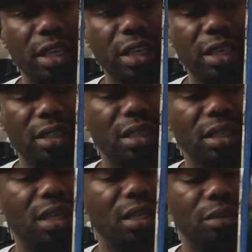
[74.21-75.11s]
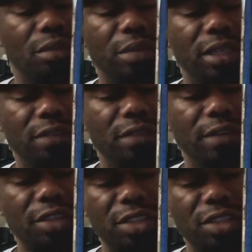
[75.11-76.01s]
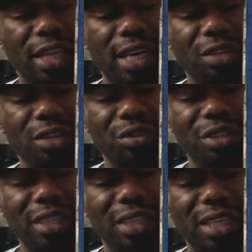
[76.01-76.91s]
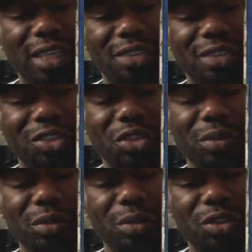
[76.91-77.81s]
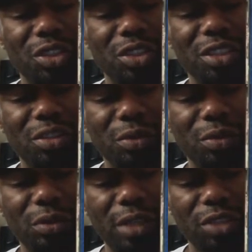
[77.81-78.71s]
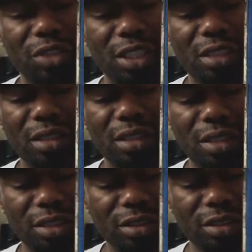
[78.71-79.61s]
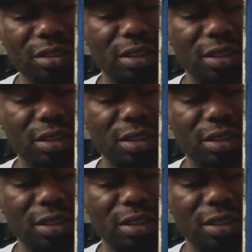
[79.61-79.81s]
at it. But the Fox and the Hound, I still remember seeing this movie when I was a kid in theaters.